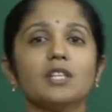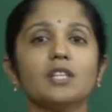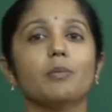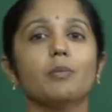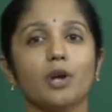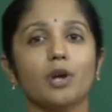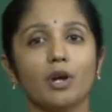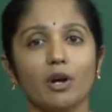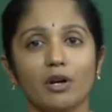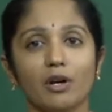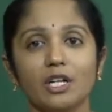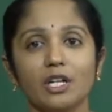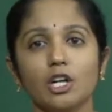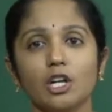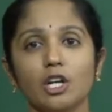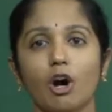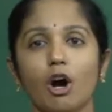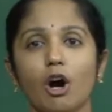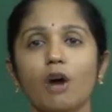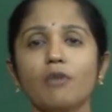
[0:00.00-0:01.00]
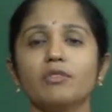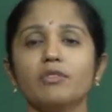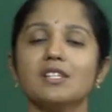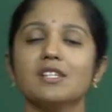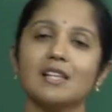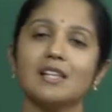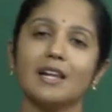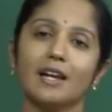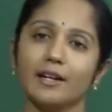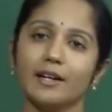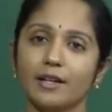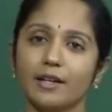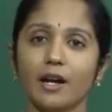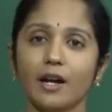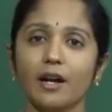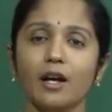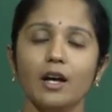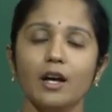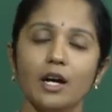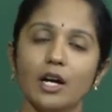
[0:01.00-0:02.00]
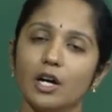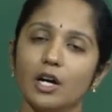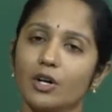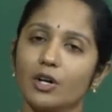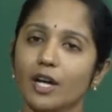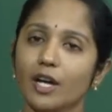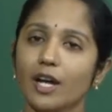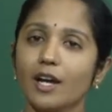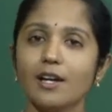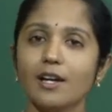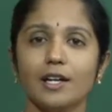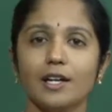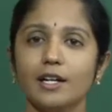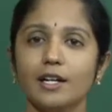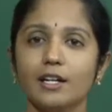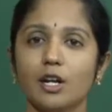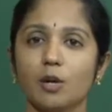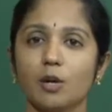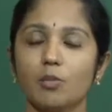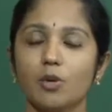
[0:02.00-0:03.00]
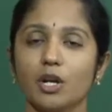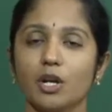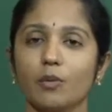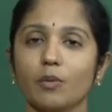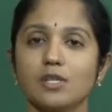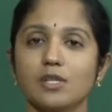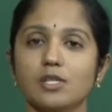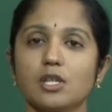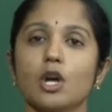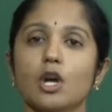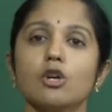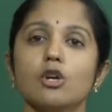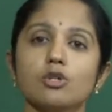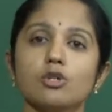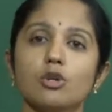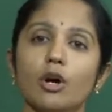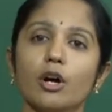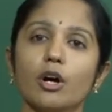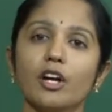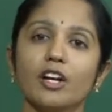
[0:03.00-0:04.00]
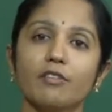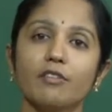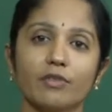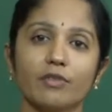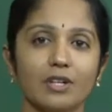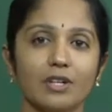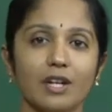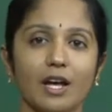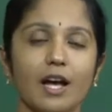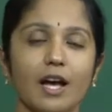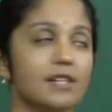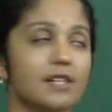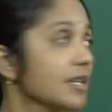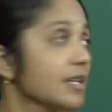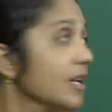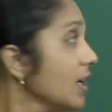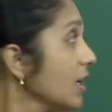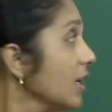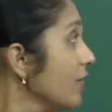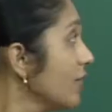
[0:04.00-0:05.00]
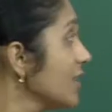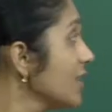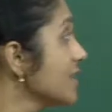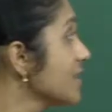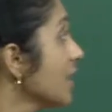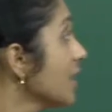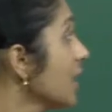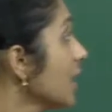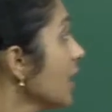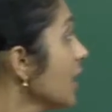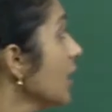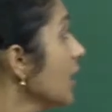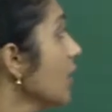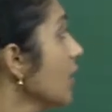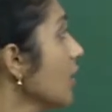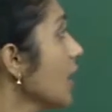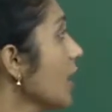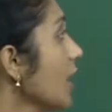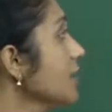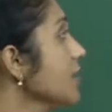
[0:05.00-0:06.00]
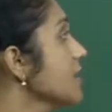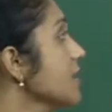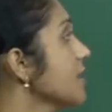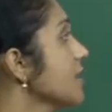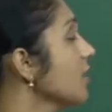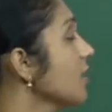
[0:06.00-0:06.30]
be the priority of the selected interrupt request. So if it is there